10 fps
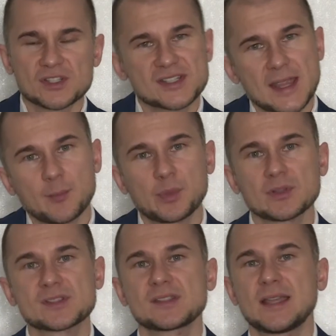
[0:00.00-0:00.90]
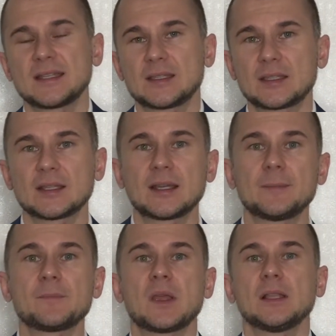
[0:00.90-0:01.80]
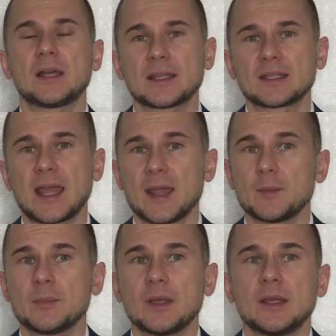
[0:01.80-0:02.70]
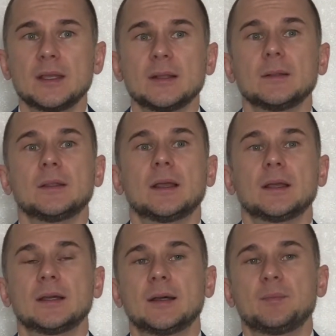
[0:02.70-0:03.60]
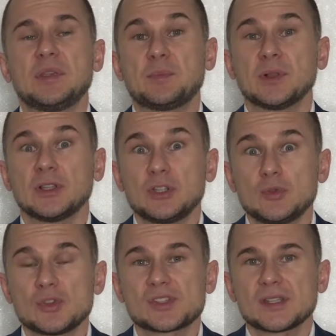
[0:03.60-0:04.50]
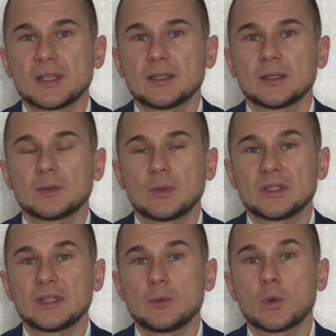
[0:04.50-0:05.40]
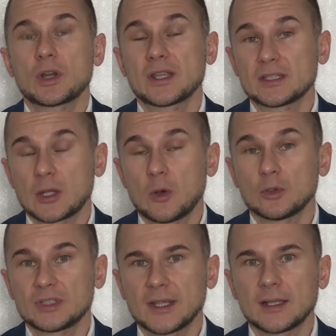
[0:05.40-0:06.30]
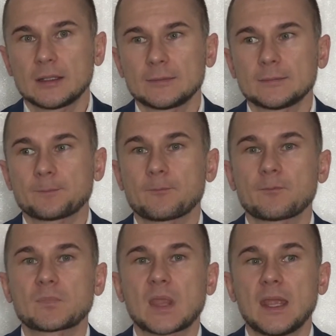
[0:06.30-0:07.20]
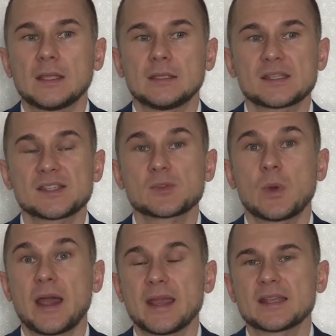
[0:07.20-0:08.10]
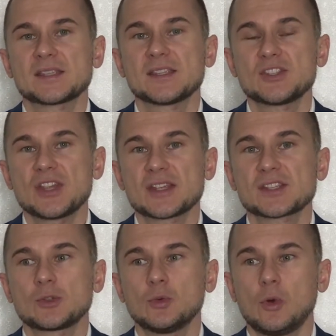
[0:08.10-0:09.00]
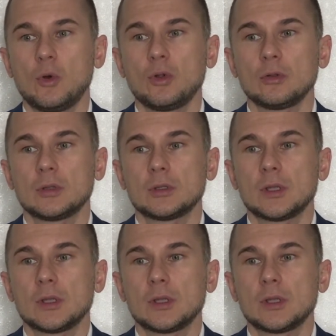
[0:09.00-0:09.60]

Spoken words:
samples that a lot of time people use when they work at the hotel. And this is why I suggest to all